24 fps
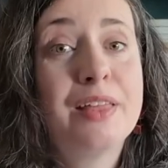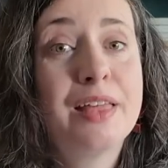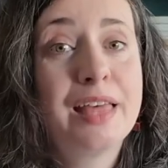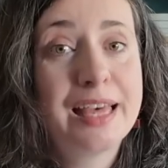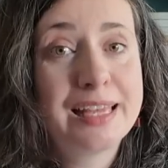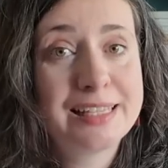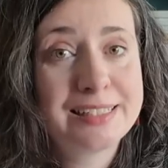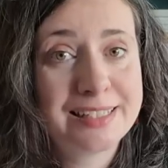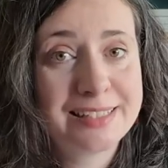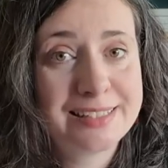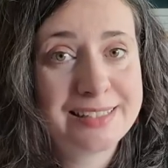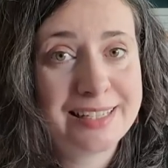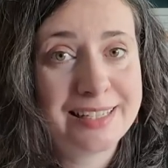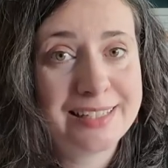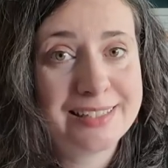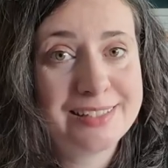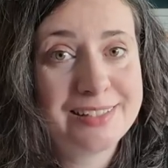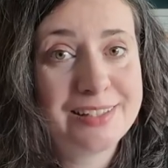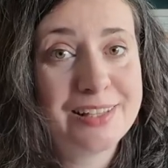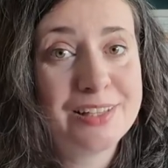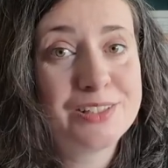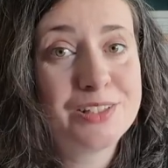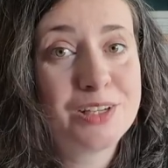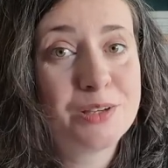as I said,
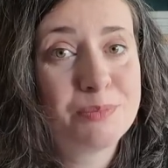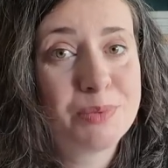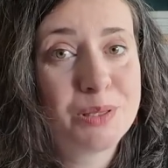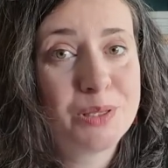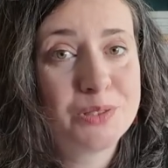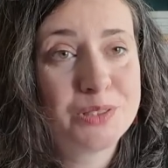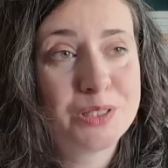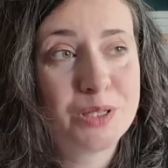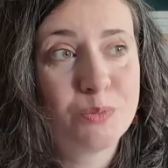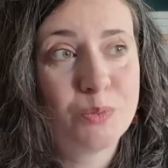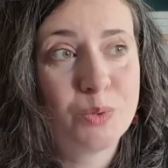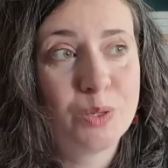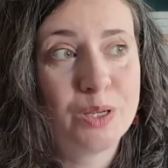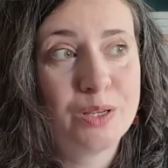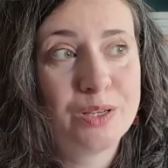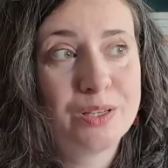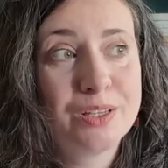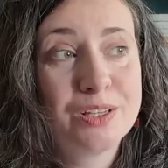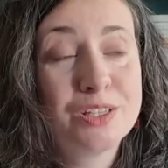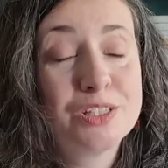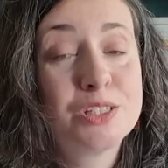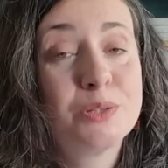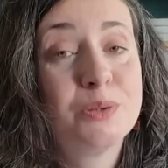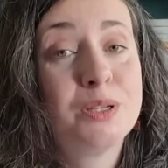they're doing building work.
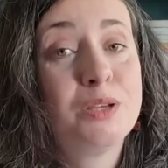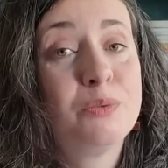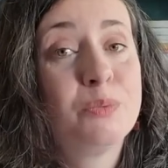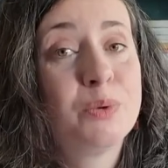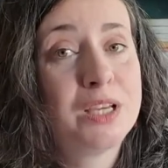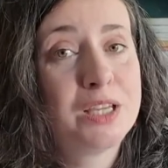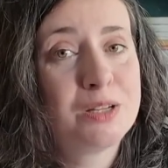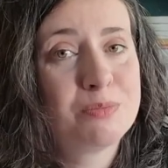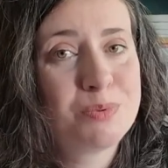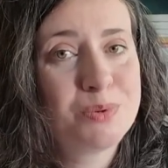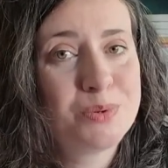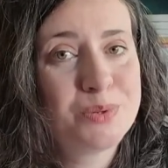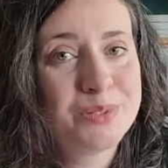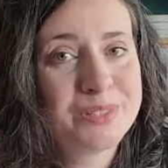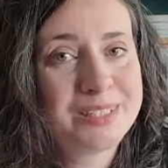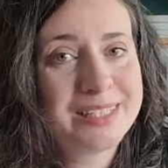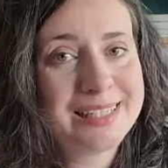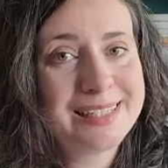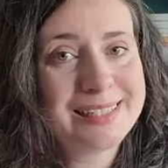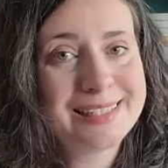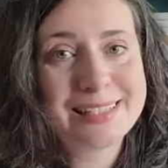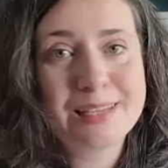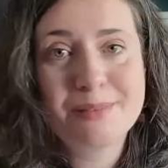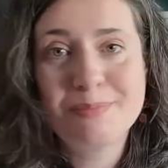So any weird
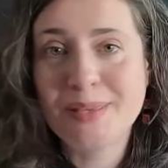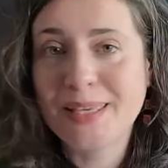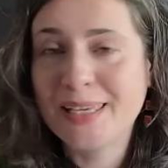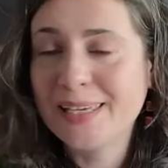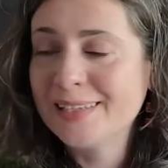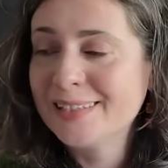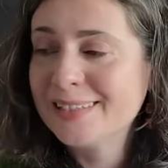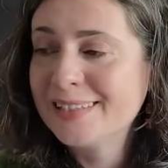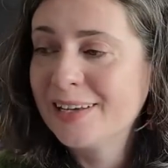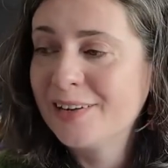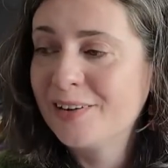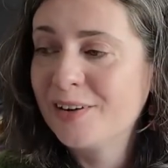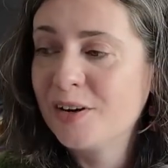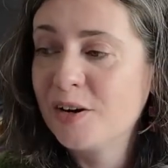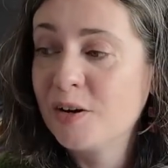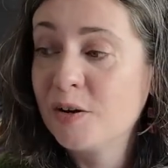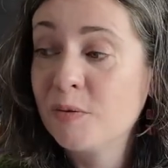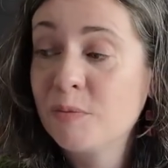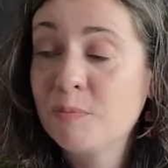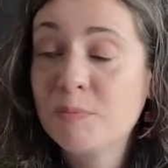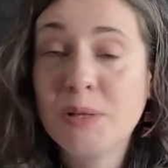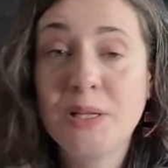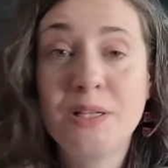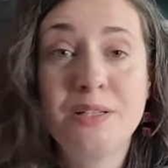pauses, because there are
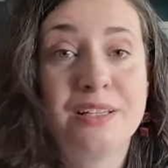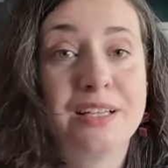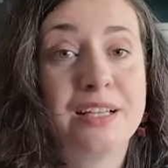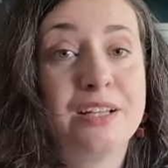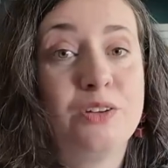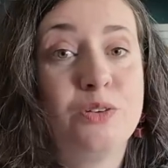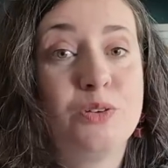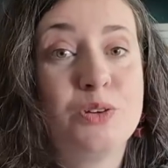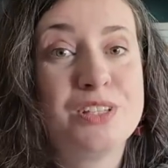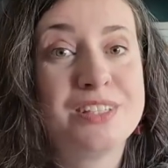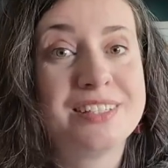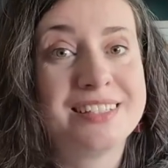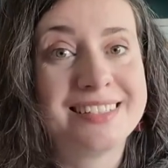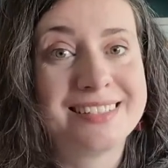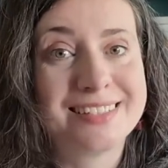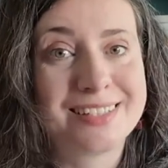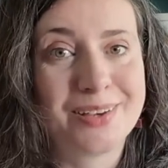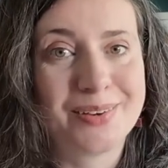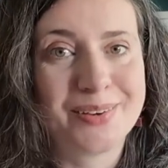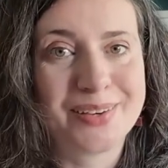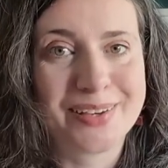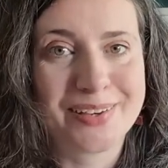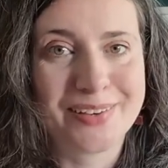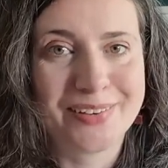building noises
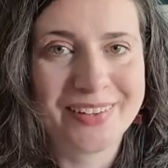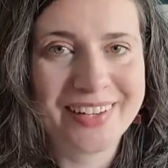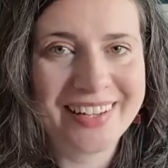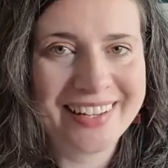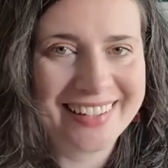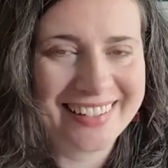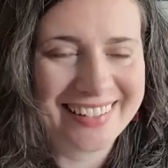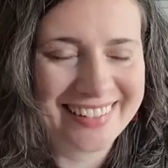going